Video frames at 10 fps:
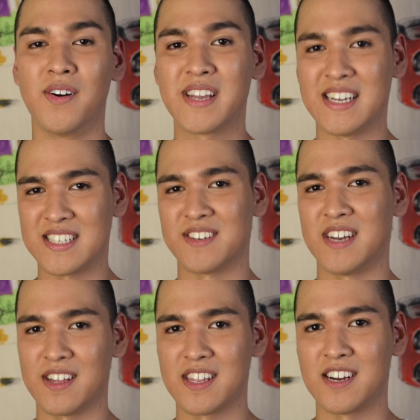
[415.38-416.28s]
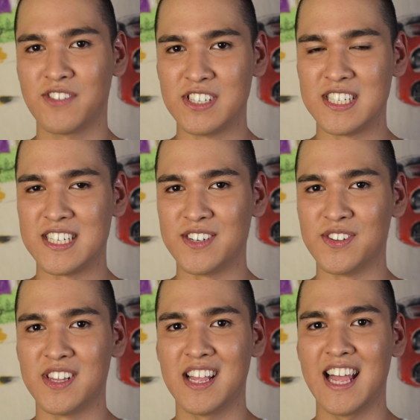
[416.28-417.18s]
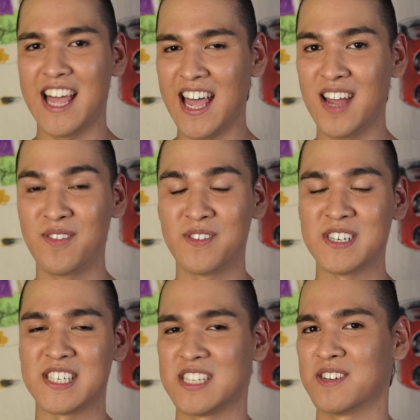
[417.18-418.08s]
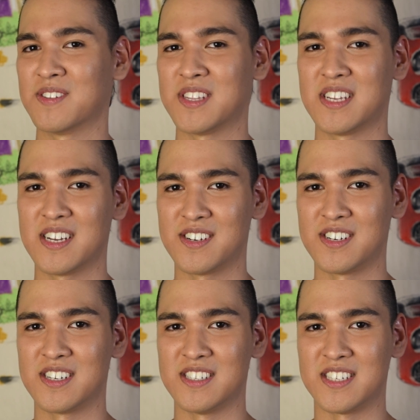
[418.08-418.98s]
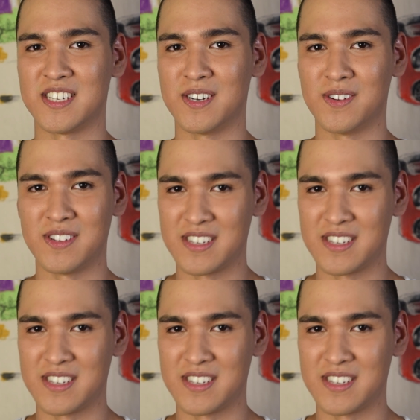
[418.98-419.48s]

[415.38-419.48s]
Okay, so now that I've concealed every single thing I could conceal,